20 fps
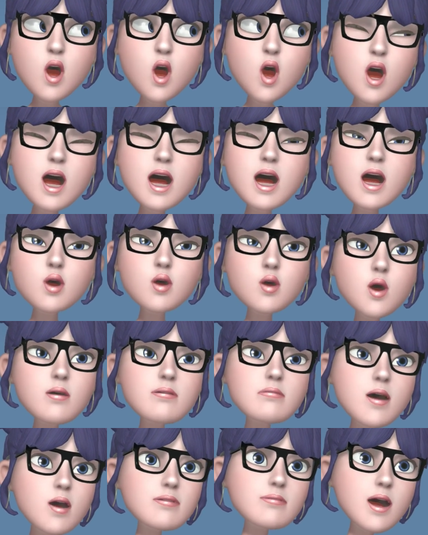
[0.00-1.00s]
You know, in
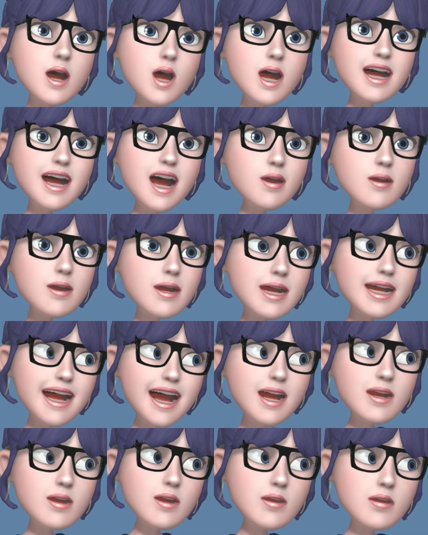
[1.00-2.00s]
my mind, I wasn't
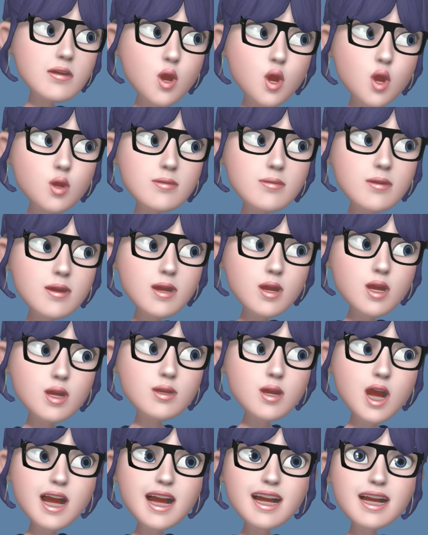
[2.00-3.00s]
taking the Klonopin enough.
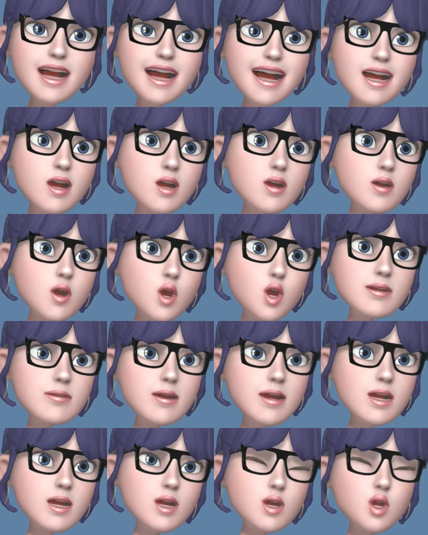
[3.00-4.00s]
I didn't think the
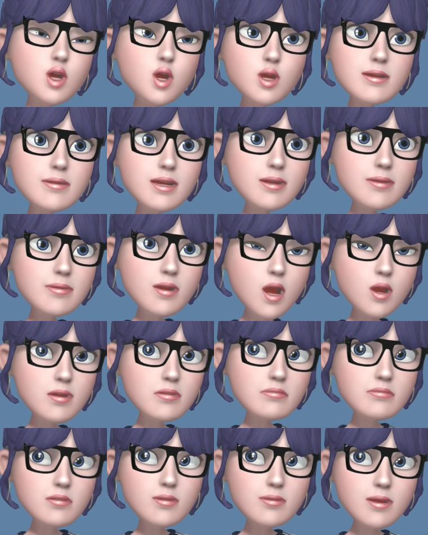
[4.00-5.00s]
Klonopin could cause me a
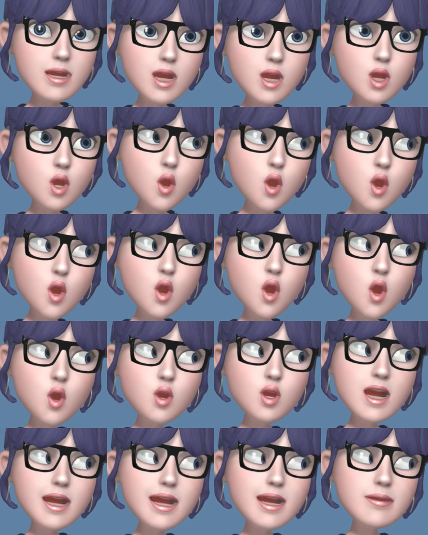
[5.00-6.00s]
problem. I mean,
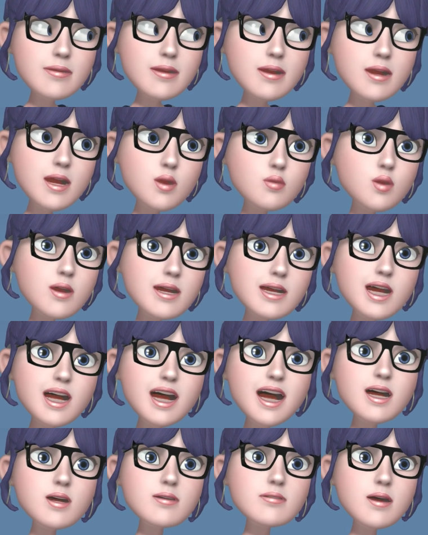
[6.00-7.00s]
all I simply did was
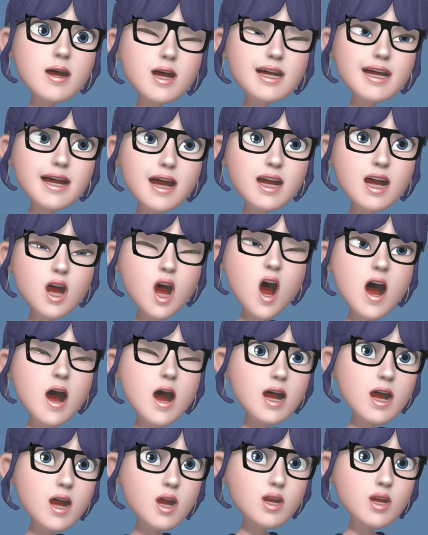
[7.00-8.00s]
take the medicine,
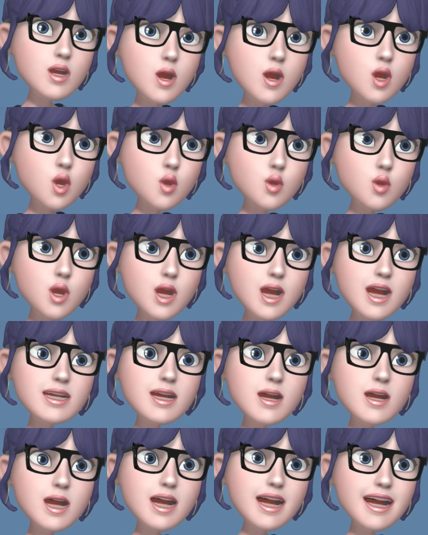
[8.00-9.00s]
you know,
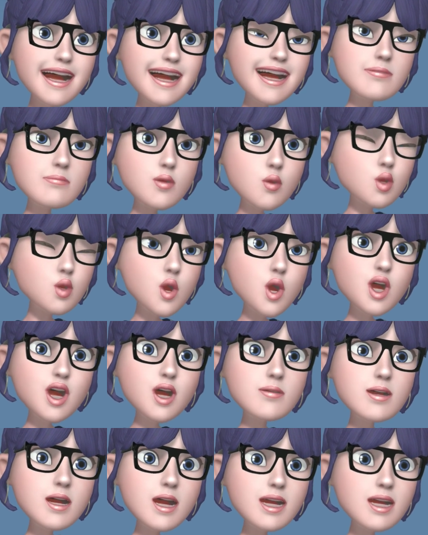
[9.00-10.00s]
even less than
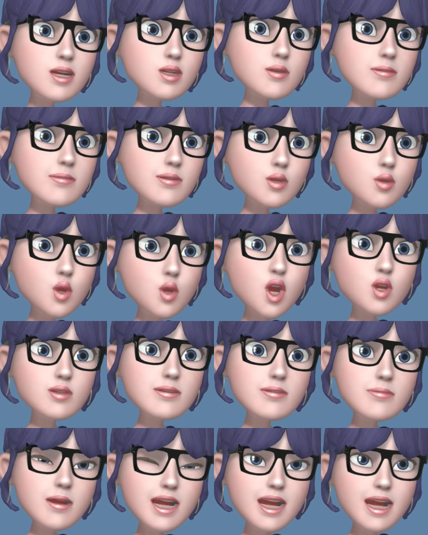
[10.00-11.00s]
prescribed, because it was prescribed
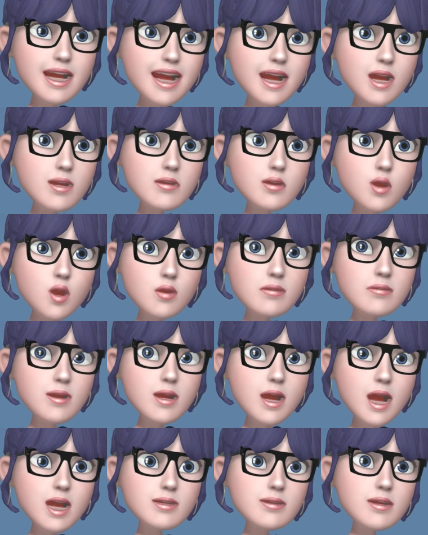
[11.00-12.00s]
to me to take the
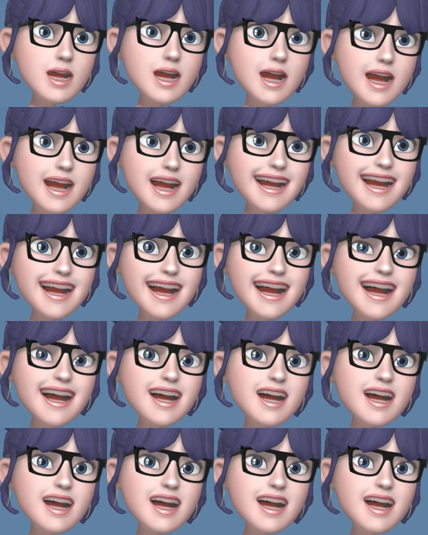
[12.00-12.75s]
Klonopin every day,